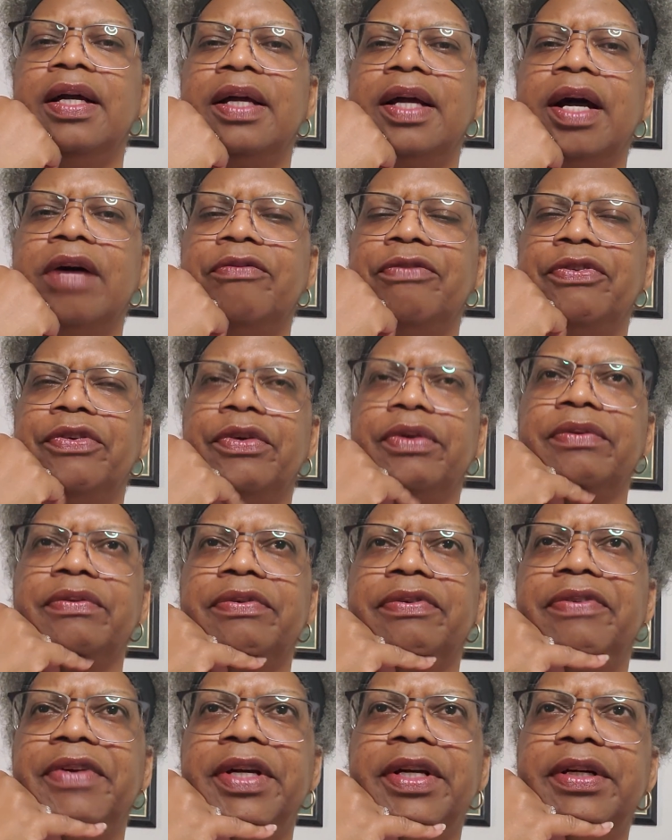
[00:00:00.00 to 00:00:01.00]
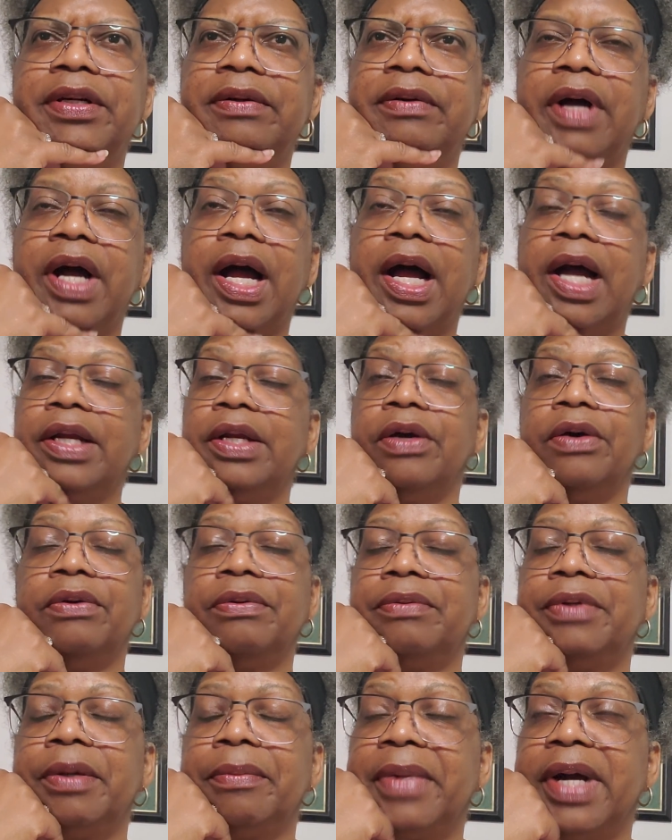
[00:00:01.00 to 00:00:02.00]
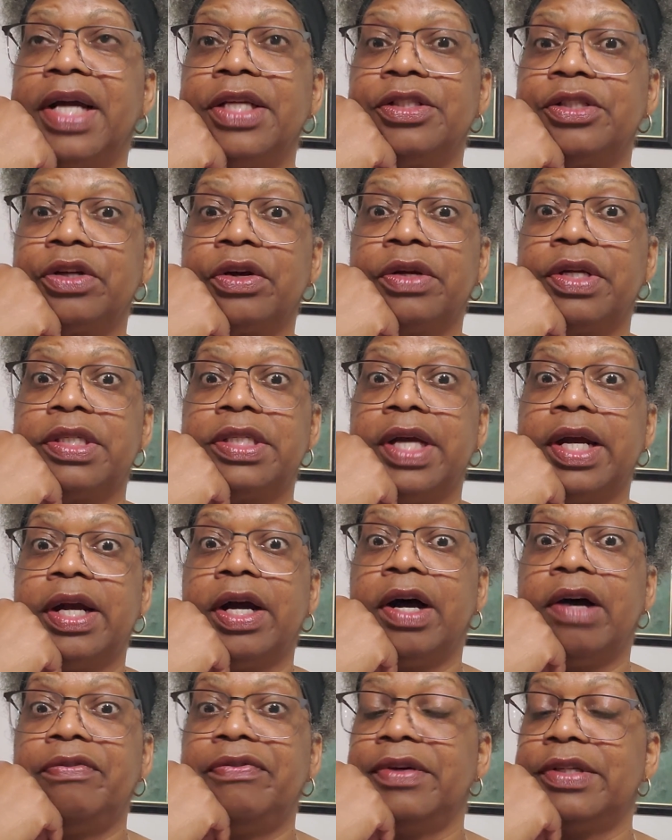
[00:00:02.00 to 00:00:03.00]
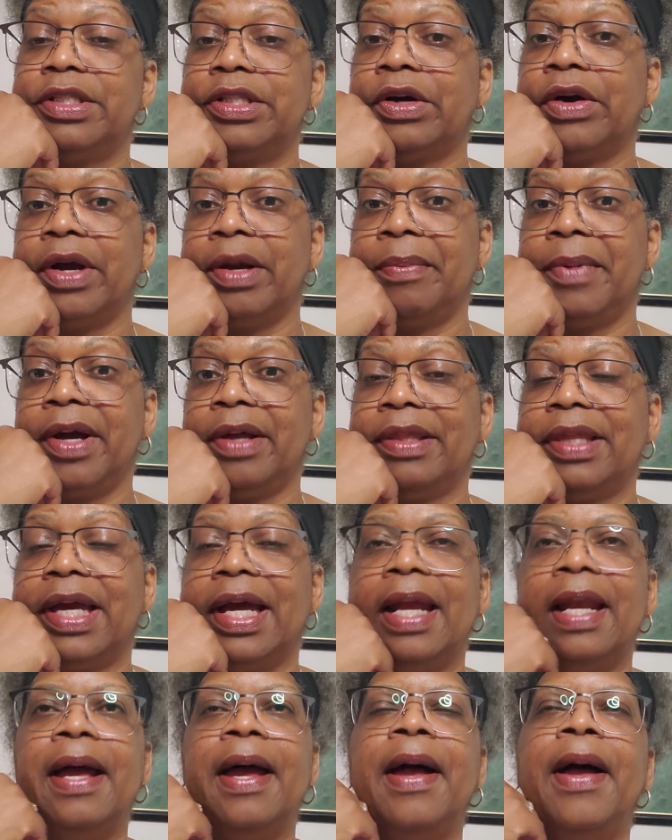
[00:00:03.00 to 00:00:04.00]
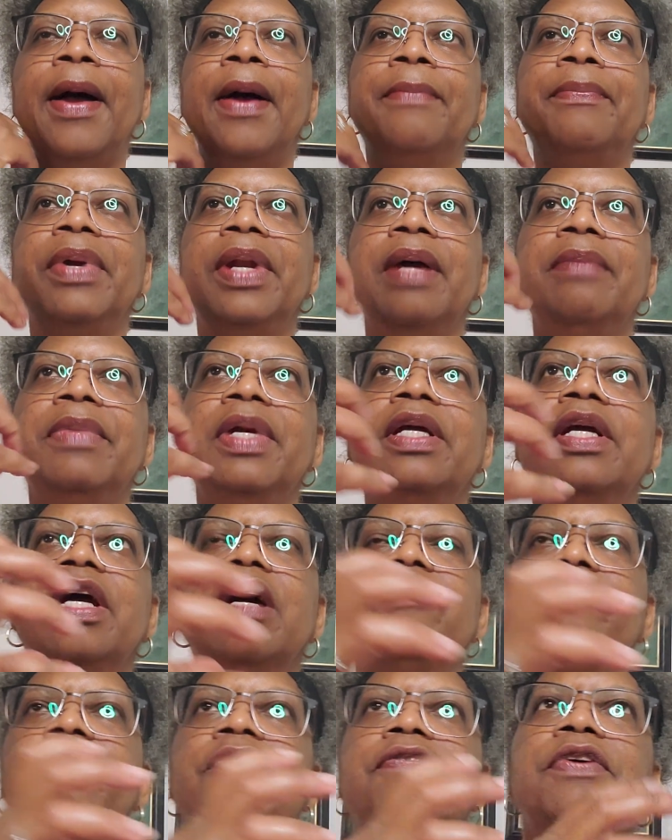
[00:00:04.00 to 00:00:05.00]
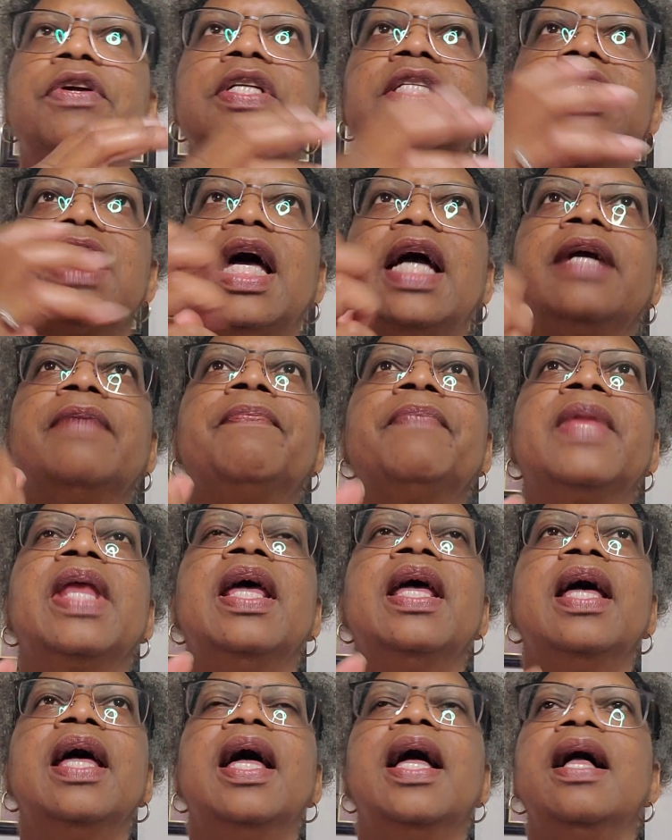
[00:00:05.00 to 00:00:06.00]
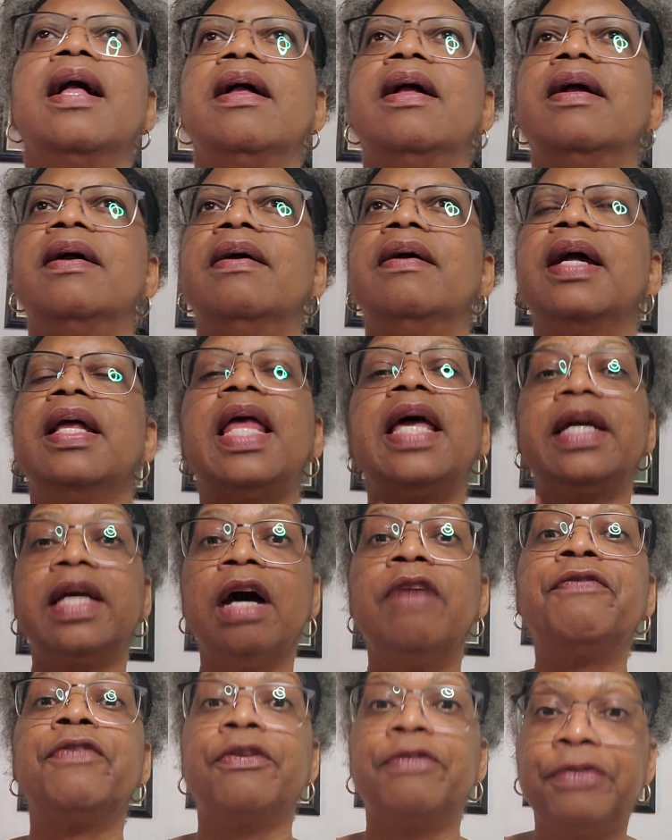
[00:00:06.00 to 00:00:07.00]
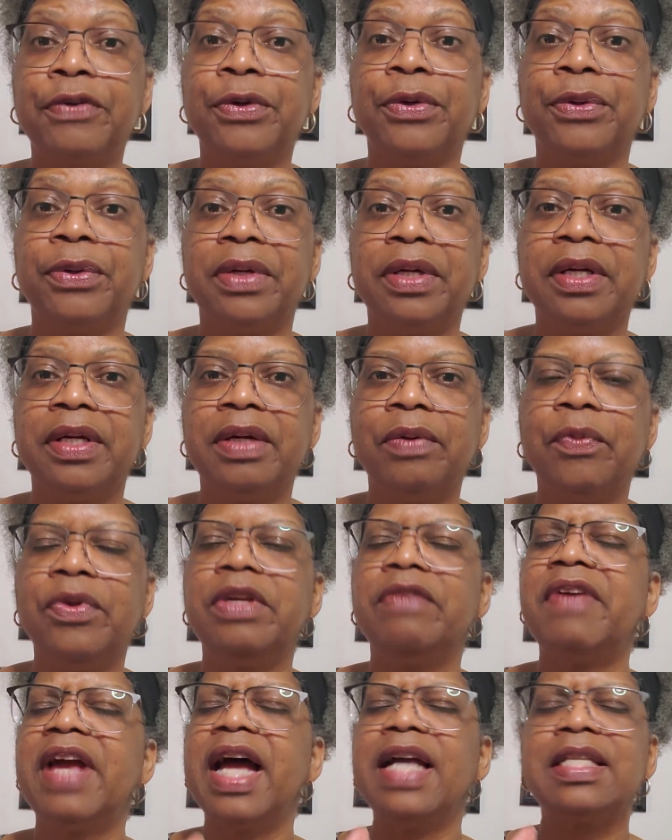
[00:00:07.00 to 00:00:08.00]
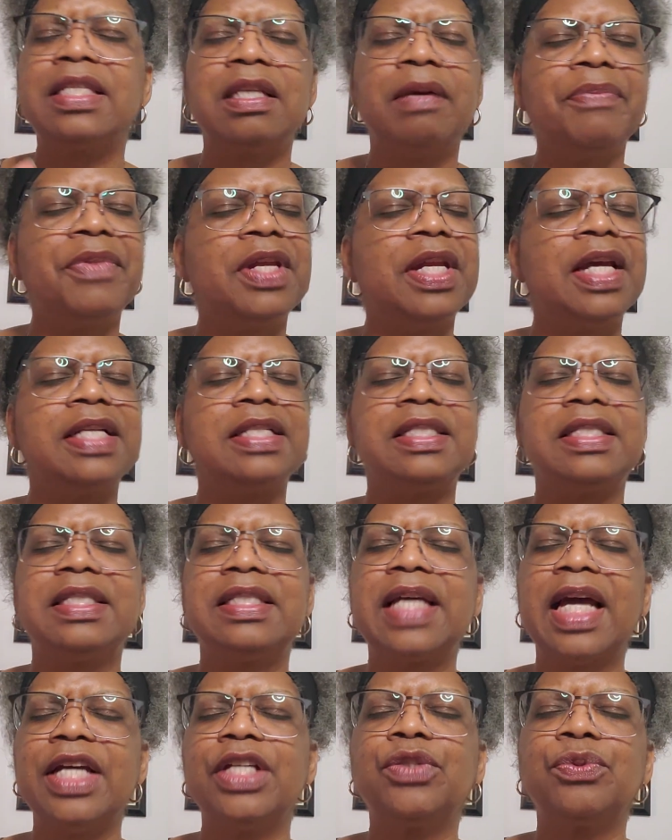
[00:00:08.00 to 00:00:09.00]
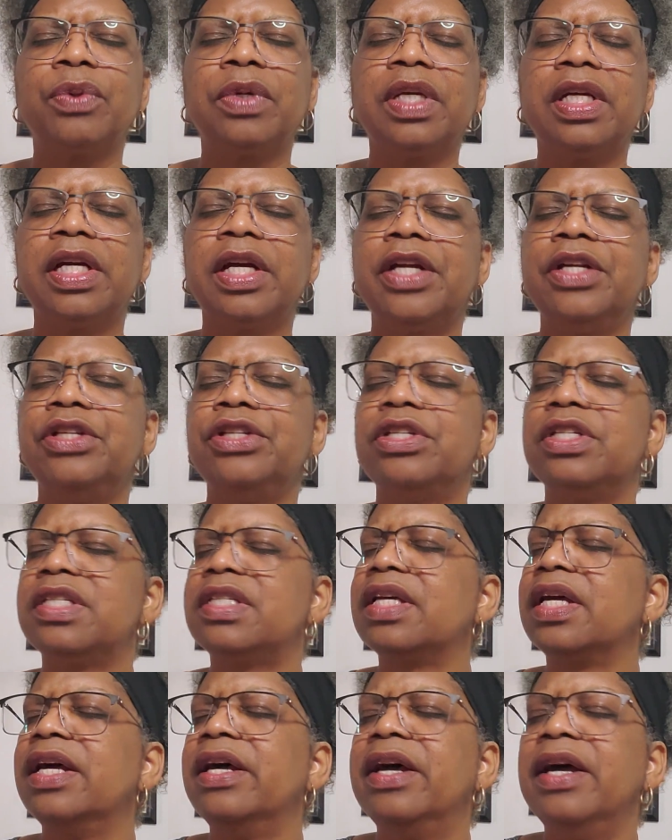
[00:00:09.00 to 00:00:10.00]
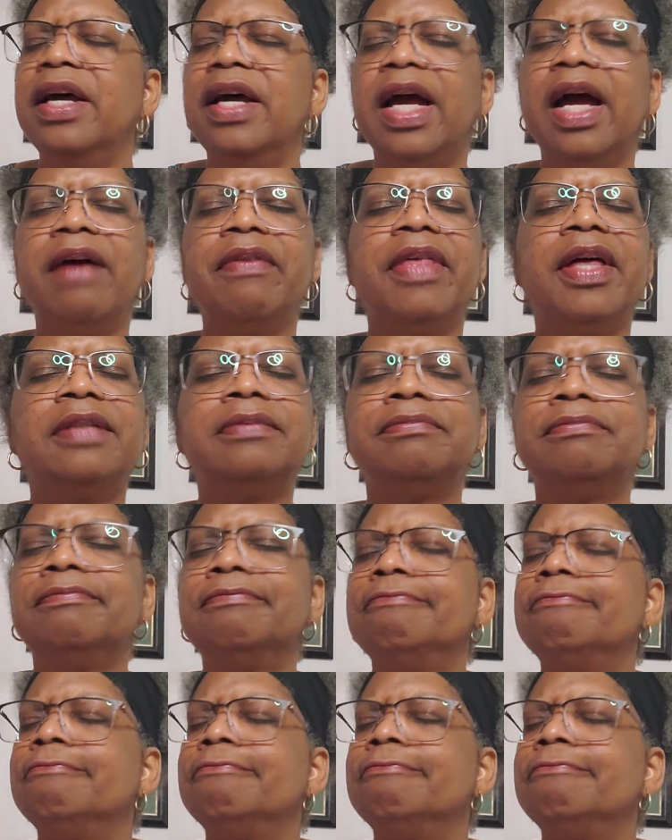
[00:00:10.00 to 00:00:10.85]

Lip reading: comfort feel. I know your mind's going to take off. Sorry about that. But I mean, comfort feel is like comfort food. When you've had something that tastes really good and you just have that